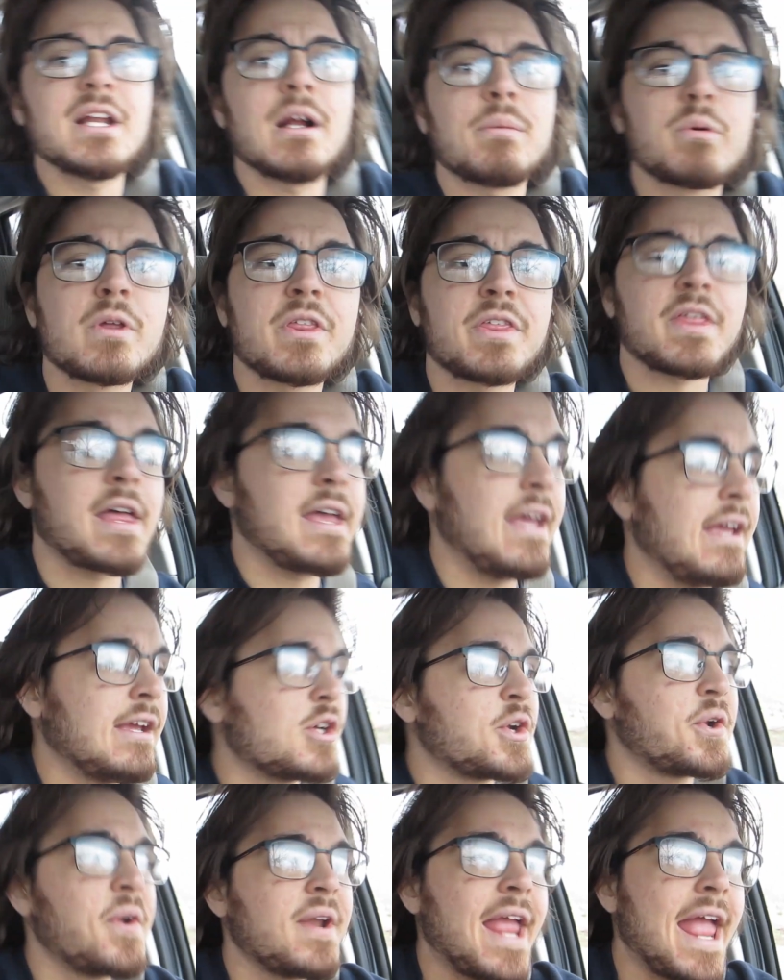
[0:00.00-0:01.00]
up with a
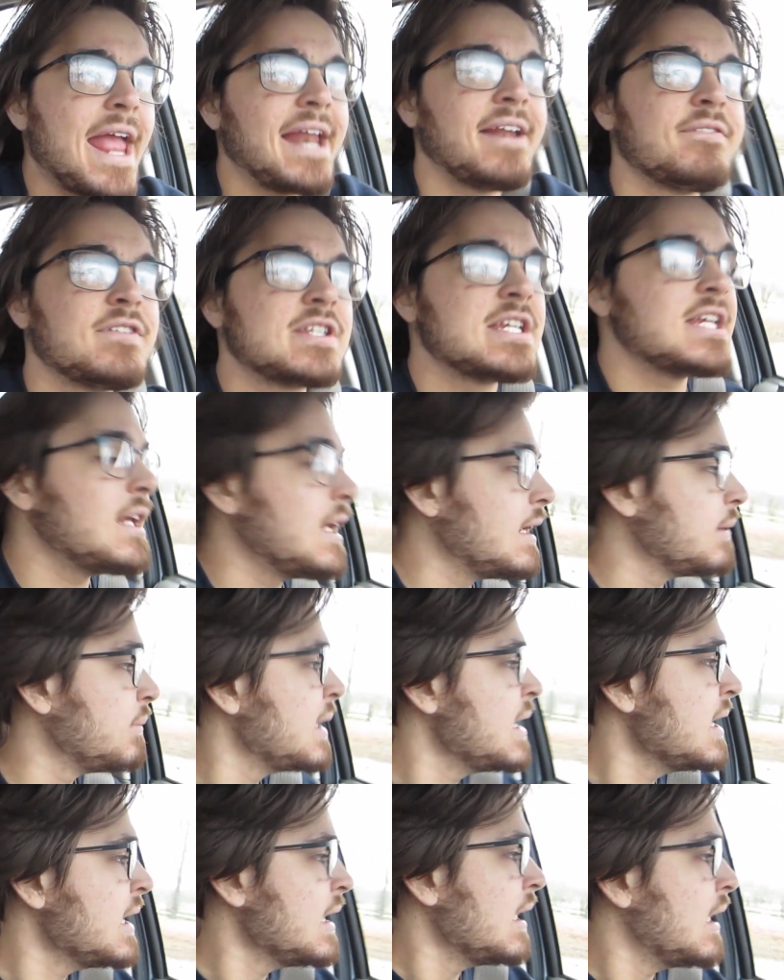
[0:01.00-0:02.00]
creative
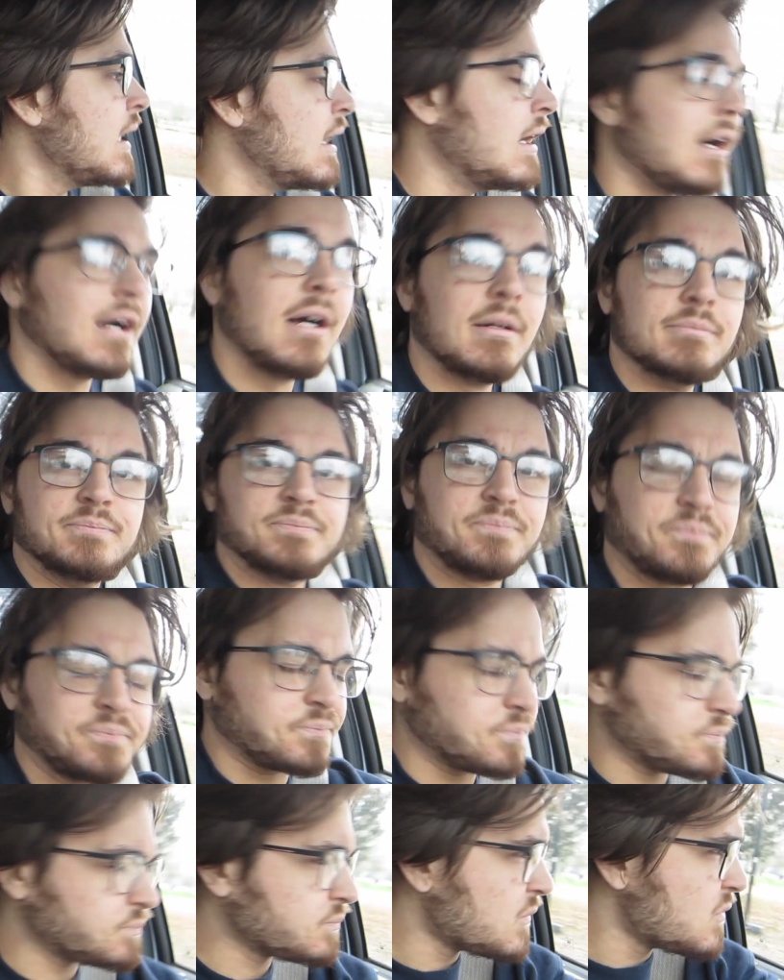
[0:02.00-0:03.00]
team
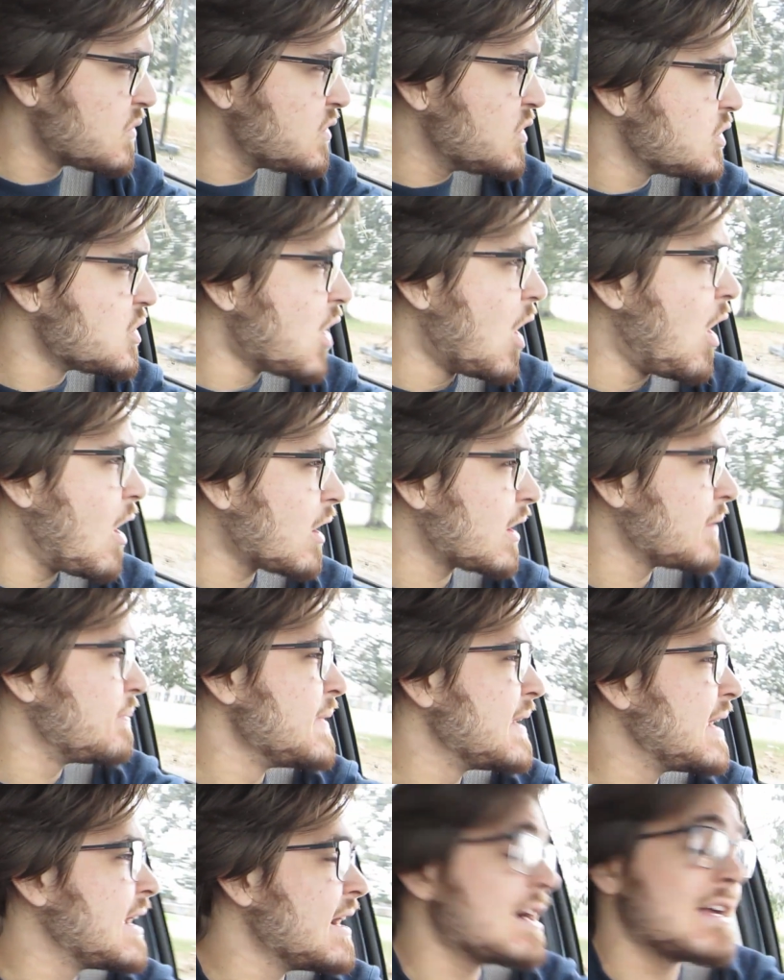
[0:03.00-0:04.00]
to talk
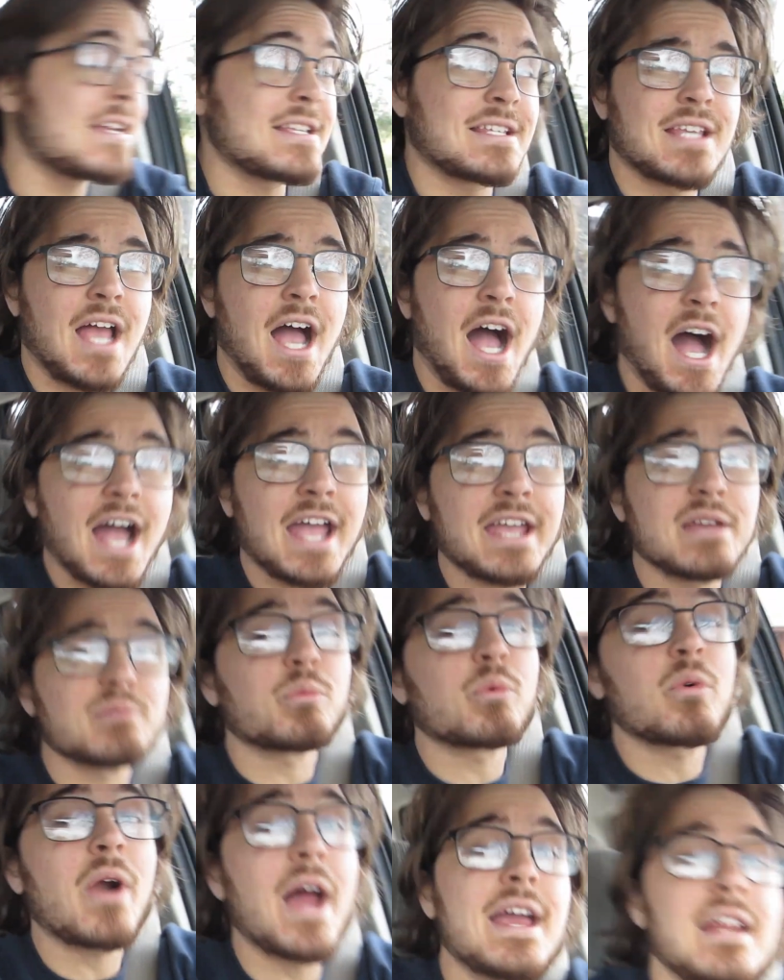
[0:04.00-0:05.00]
because I
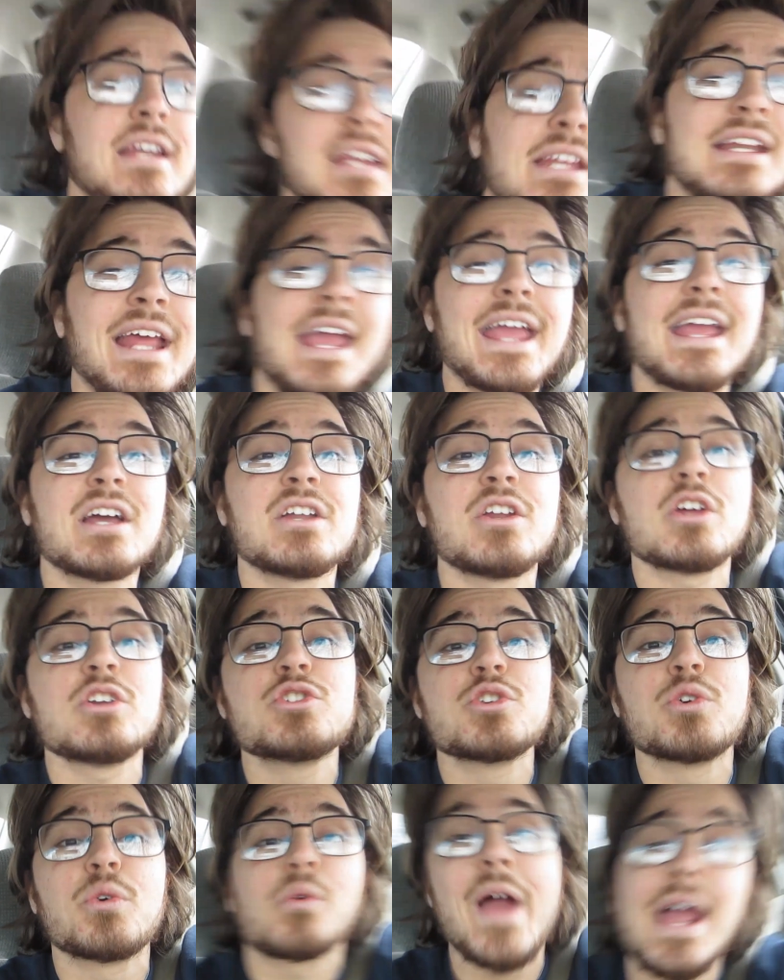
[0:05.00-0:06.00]
am writing and
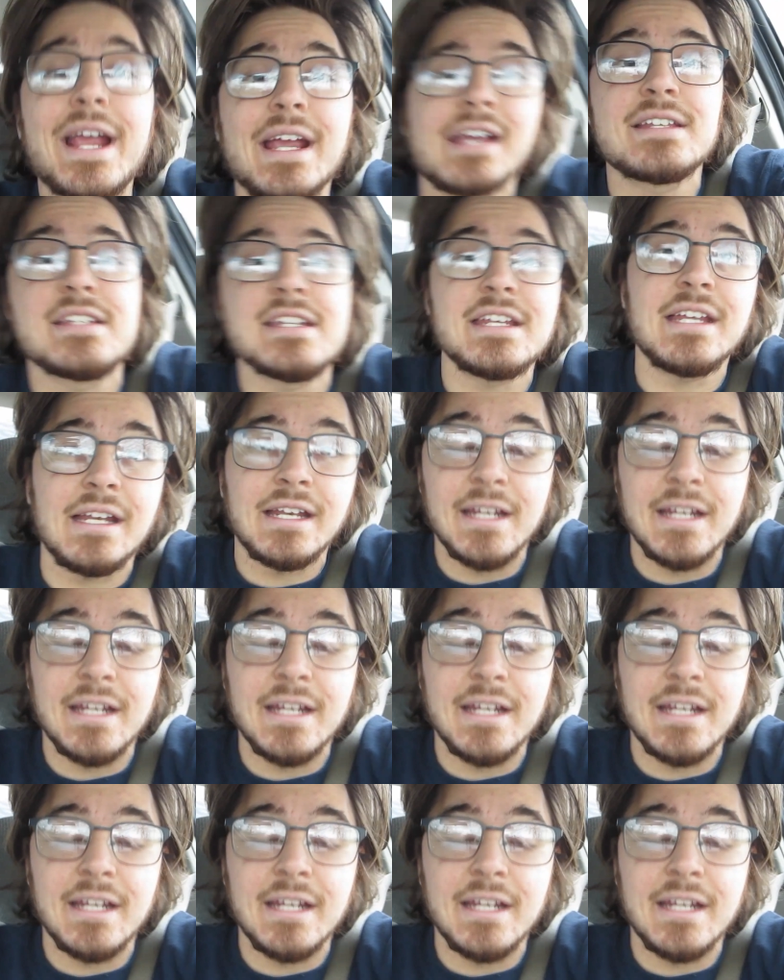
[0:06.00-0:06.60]
directing